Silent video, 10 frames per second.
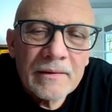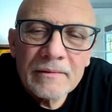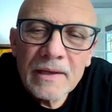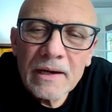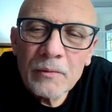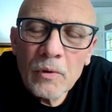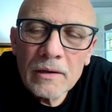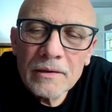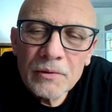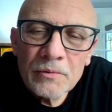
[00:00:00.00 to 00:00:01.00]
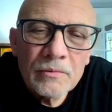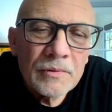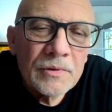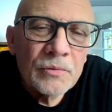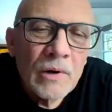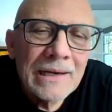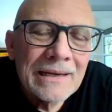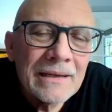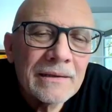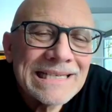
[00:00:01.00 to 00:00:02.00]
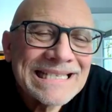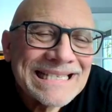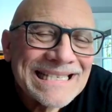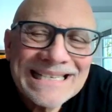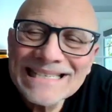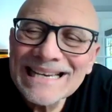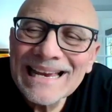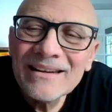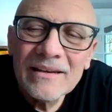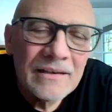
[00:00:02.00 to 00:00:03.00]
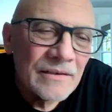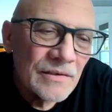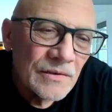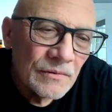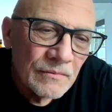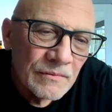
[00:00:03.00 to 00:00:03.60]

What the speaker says: that I want you to write at least 6 endings to.